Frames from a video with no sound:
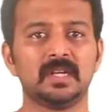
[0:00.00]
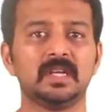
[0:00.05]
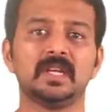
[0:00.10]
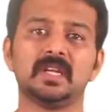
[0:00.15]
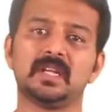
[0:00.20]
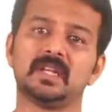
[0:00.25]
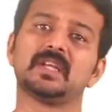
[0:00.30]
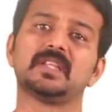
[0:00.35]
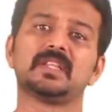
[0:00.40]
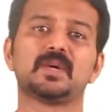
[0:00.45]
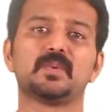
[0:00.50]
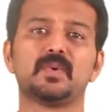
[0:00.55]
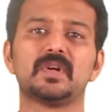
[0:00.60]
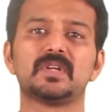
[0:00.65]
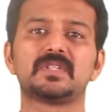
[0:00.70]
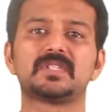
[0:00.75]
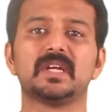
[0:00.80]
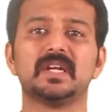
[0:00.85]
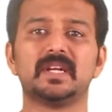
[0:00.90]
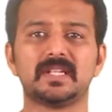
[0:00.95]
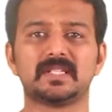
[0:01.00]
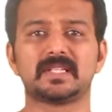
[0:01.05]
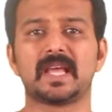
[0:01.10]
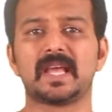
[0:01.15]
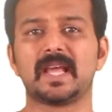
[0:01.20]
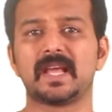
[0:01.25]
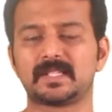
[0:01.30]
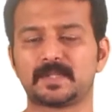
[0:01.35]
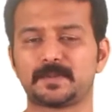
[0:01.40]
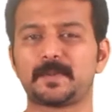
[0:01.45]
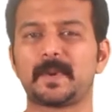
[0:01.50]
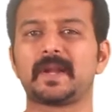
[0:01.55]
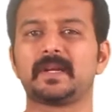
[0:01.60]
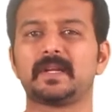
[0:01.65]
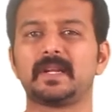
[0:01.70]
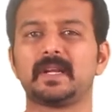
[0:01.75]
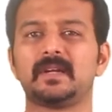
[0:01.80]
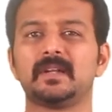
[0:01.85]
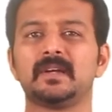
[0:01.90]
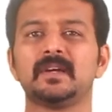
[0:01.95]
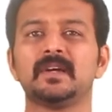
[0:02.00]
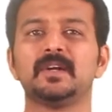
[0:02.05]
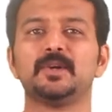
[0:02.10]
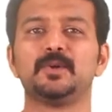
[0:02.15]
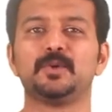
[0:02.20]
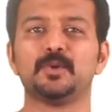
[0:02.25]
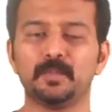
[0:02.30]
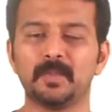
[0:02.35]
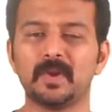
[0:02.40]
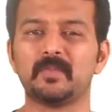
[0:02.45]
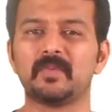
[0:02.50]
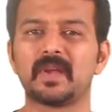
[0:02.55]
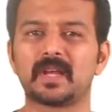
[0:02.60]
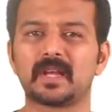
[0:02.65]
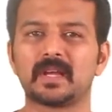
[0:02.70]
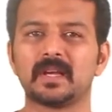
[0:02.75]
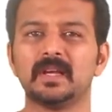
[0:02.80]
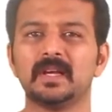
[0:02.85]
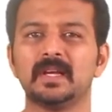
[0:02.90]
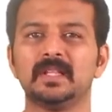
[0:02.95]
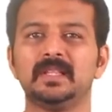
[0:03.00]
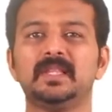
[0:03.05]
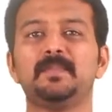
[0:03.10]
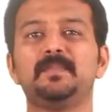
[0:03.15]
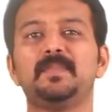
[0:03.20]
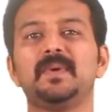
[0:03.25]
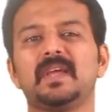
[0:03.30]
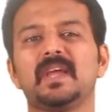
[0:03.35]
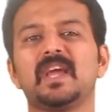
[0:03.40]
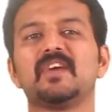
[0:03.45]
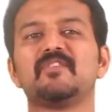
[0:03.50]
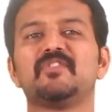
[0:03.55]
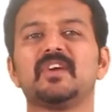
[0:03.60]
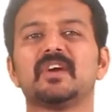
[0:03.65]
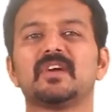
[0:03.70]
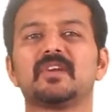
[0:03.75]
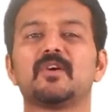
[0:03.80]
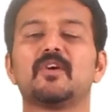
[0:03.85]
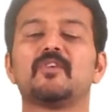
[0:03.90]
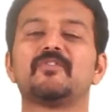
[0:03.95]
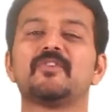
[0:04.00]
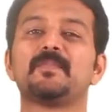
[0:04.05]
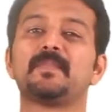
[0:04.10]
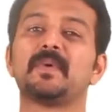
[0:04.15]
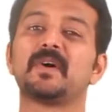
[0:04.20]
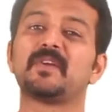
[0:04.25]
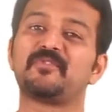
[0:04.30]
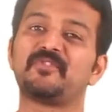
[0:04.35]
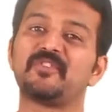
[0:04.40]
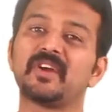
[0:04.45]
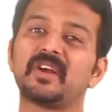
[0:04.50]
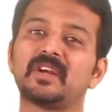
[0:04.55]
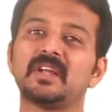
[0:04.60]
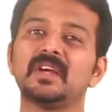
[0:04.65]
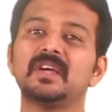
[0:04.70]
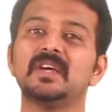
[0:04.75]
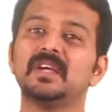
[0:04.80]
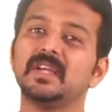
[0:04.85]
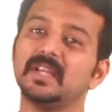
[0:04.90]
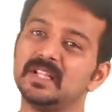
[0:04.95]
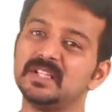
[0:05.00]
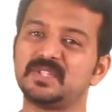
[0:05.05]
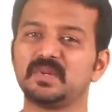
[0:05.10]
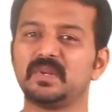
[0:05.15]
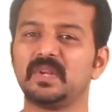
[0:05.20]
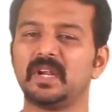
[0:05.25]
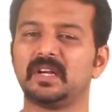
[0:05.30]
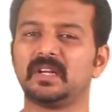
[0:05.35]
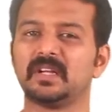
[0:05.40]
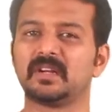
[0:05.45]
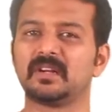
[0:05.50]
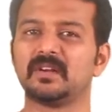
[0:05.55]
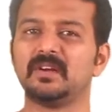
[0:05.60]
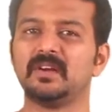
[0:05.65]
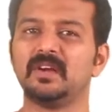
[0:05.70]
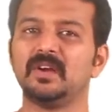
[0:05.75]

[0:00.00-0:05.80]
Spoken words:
In other words, it is expected to mimic the behavior of a perfect insulator